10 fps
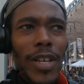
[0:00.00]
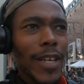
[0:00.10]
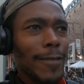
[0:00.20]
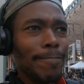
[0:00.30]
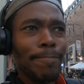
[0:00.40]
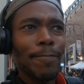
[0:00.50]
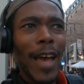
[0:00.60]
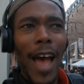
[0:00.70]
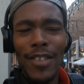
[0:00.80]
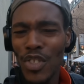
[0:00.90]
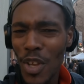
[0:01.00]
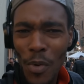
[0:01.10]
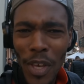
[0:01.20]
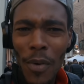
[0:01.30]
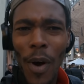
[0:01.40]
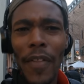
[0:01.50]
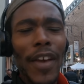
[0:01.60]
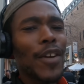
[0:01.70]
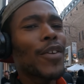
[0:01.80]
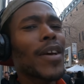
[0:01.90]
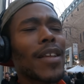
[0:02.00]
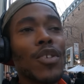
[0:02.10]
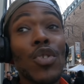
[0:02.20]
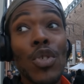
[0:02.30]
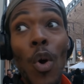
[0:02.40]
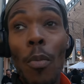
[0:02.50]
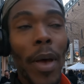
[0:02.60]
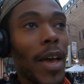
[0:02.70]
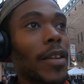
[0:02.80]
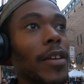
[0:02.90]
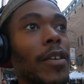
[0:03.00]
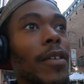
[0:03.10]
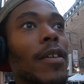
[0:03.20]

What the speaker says: and I just don't get why the internet is so bad here.